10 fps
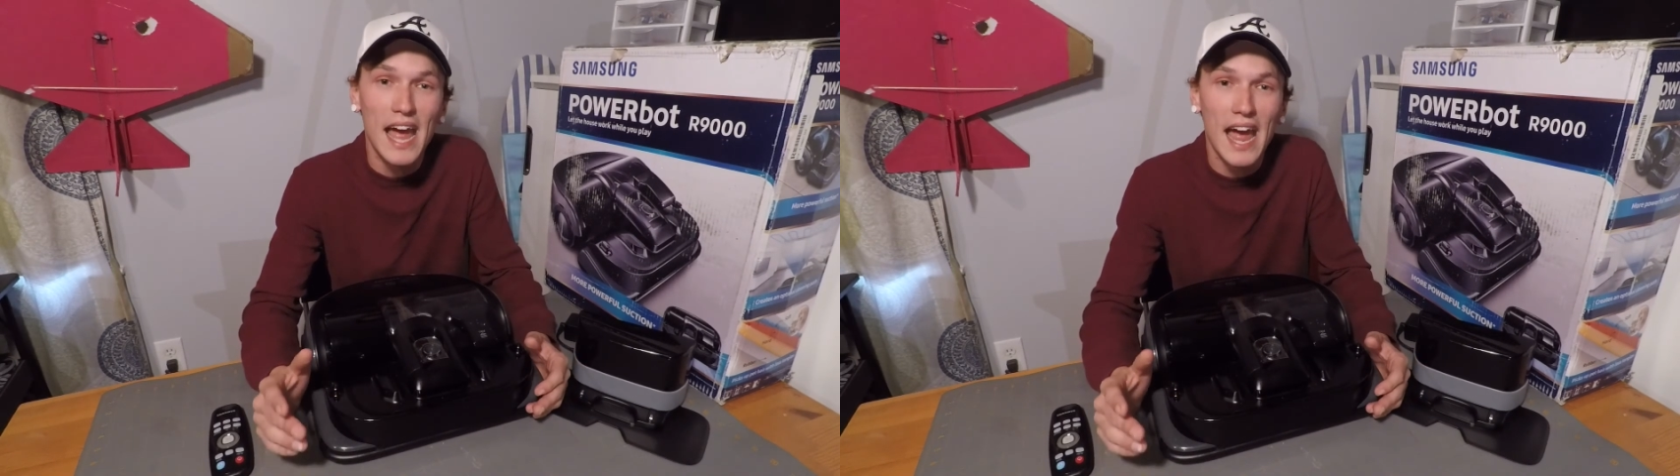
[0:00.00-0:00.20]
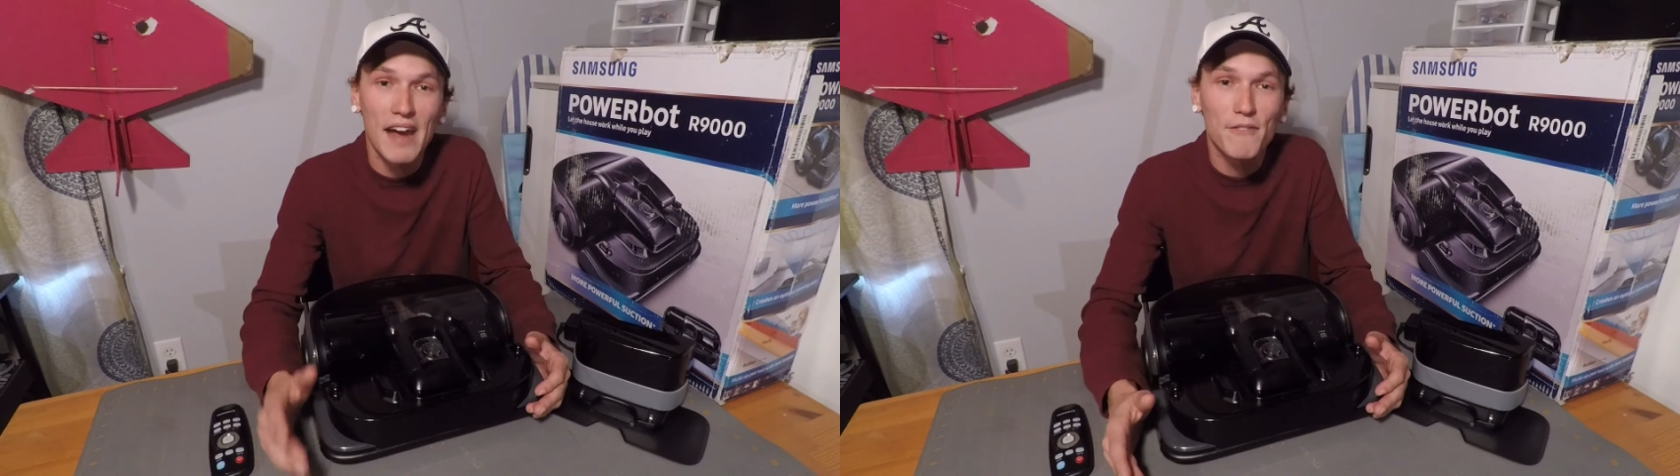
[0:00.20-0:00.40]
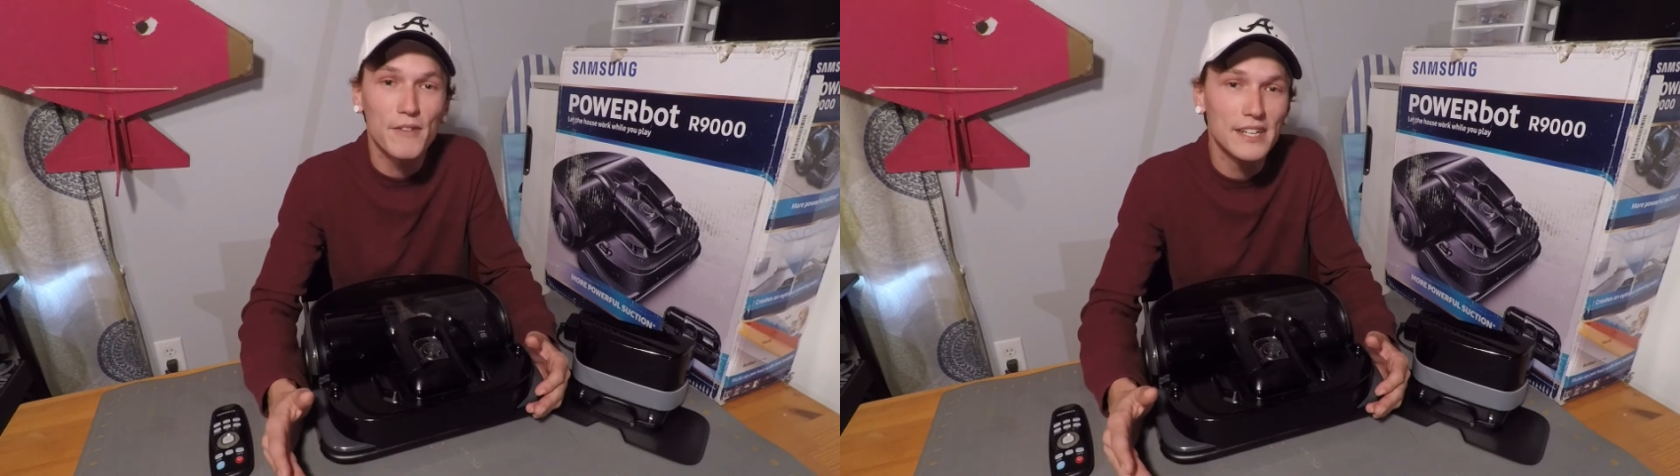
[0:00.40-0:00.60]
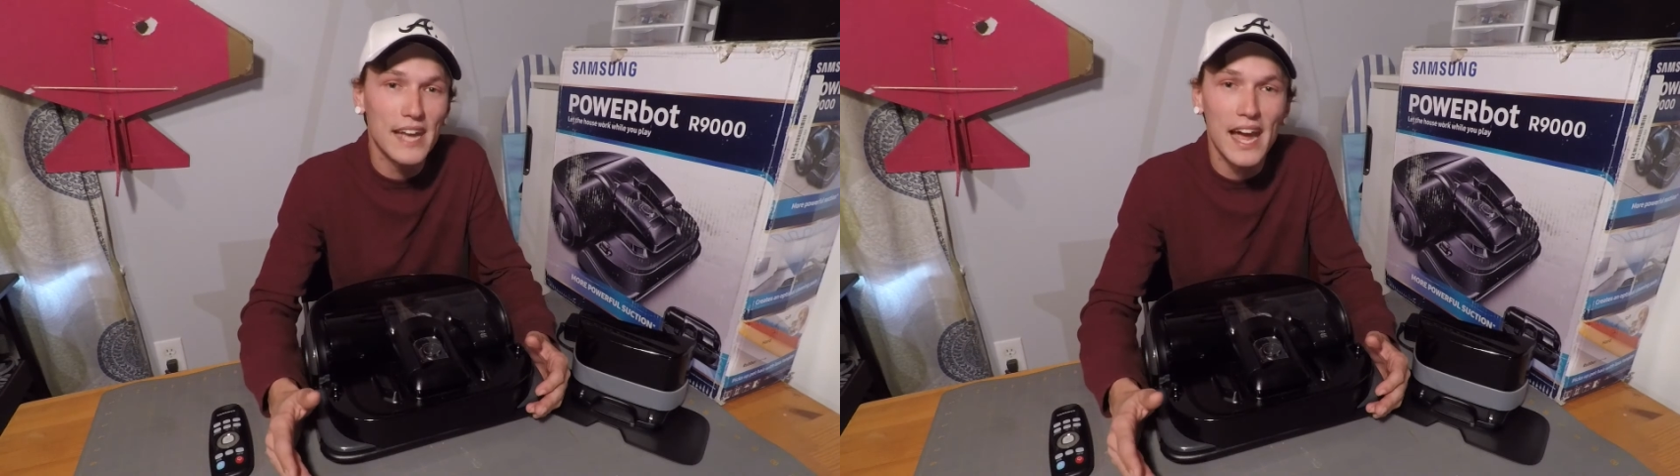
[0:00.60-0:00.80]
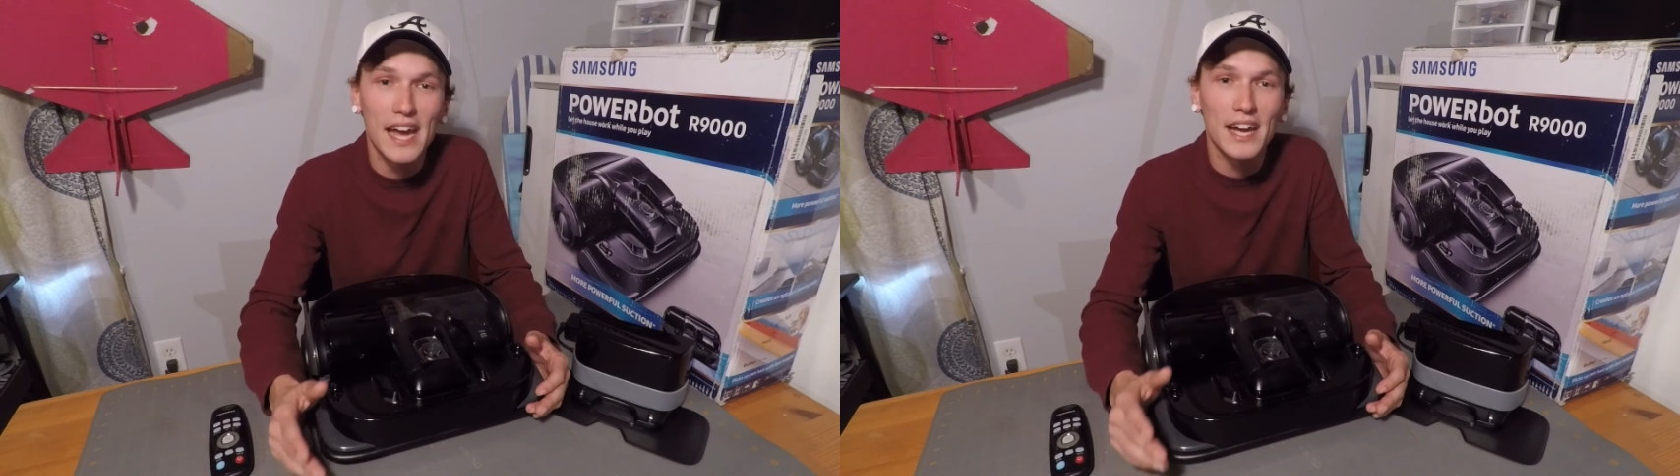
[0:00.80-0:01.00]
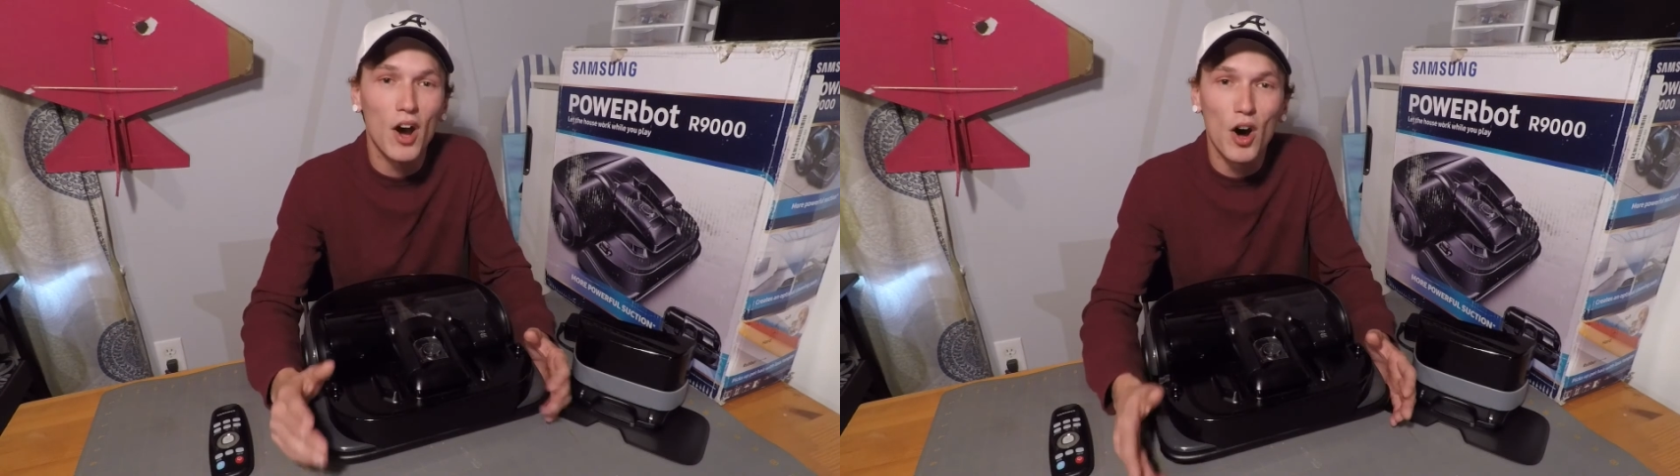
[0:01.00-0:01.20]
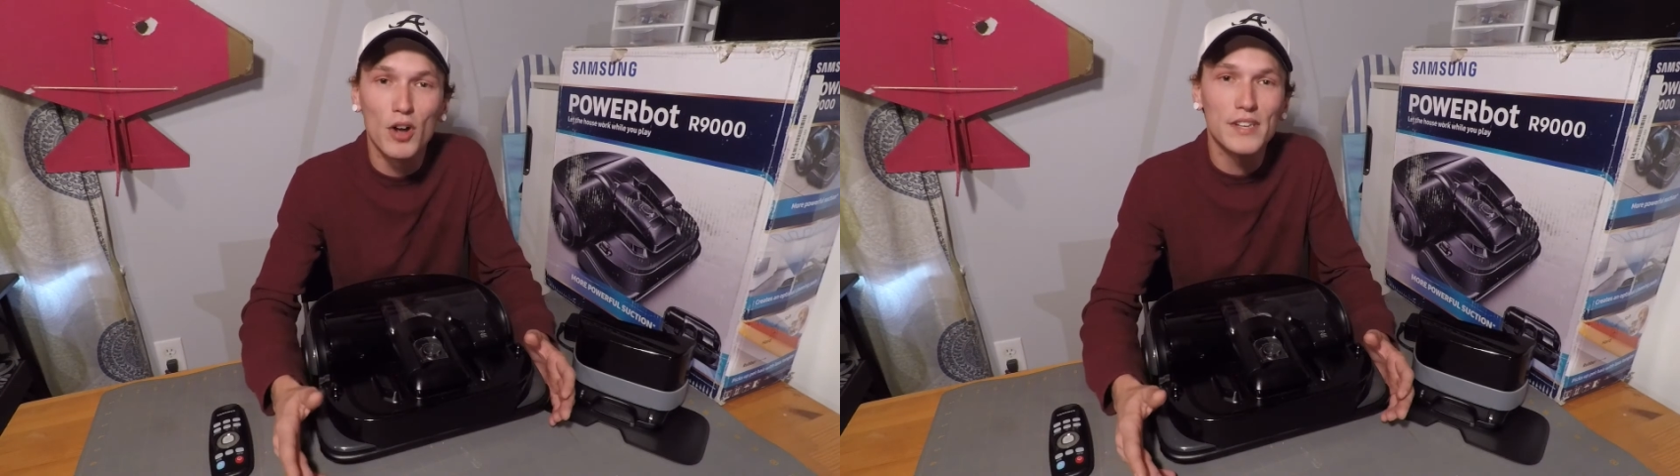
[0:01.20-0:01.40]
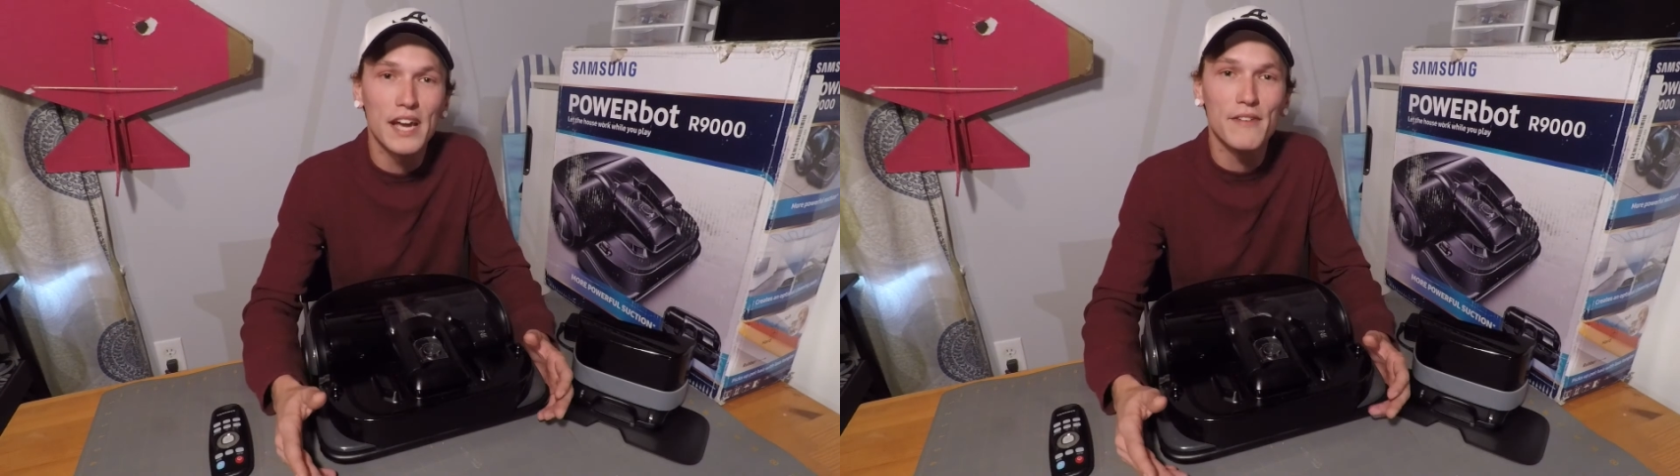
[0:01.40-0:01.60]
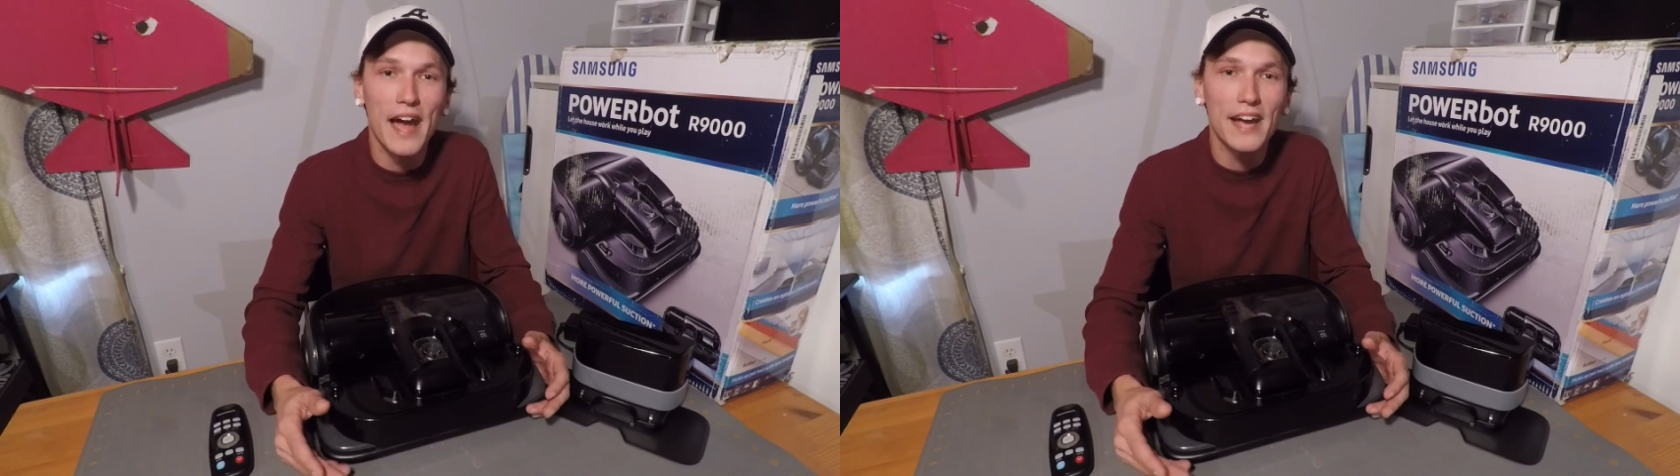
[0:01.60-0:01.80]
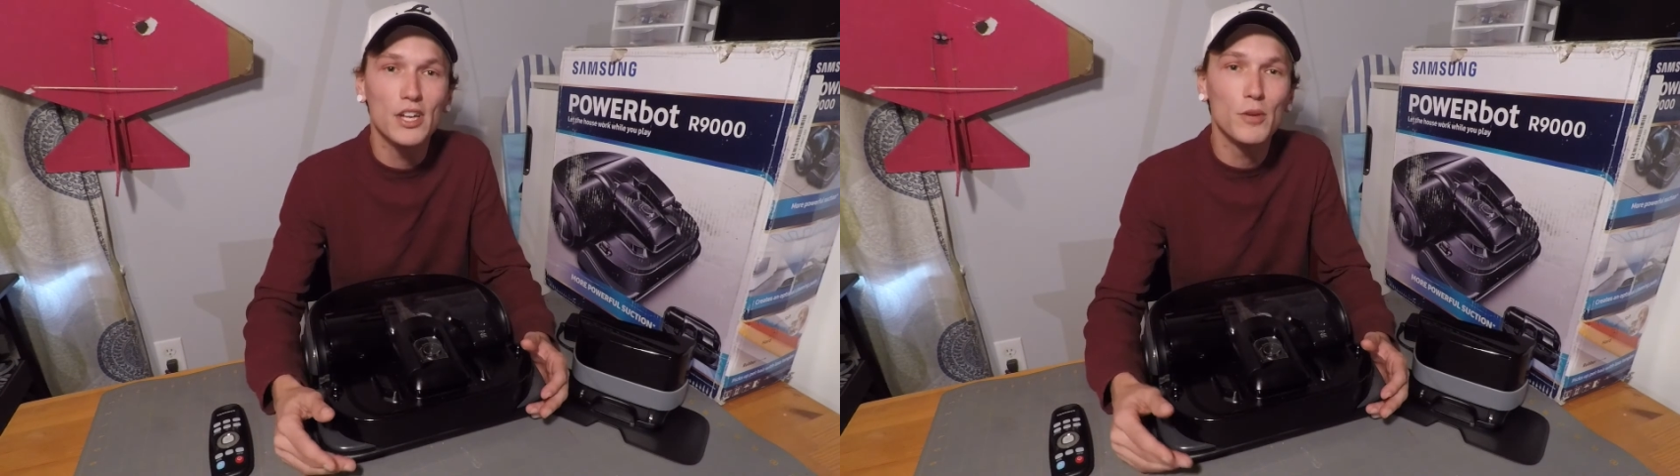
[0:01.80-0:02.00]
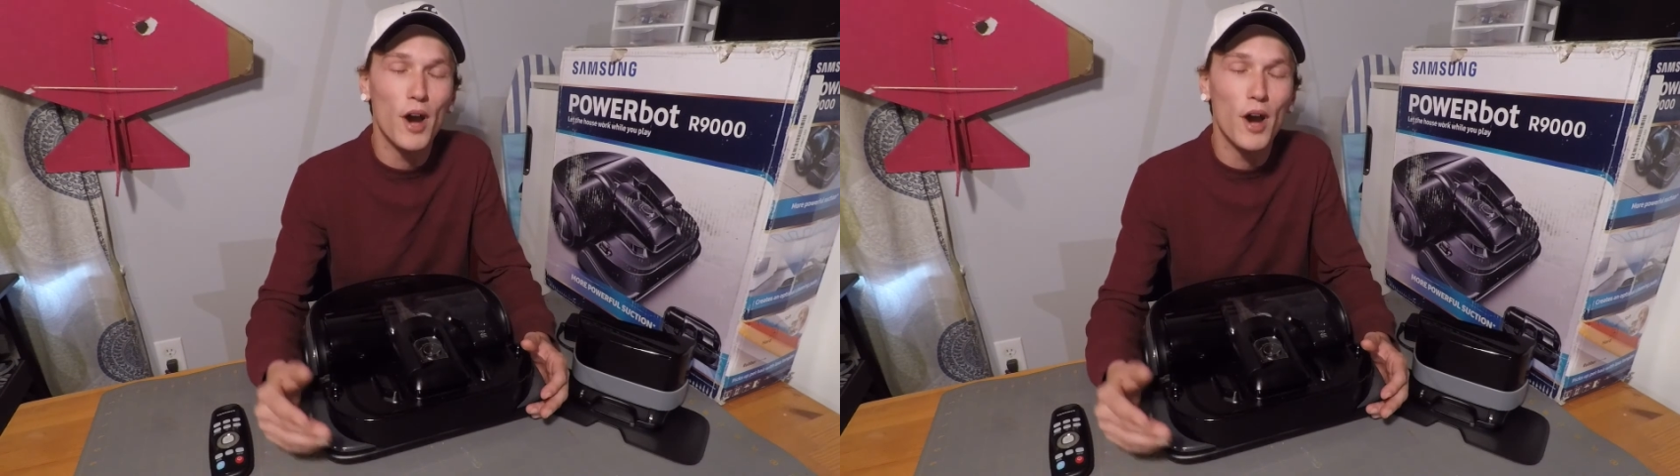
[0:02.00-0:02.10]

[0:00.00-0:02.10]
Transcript: everyday, all-day vacuum.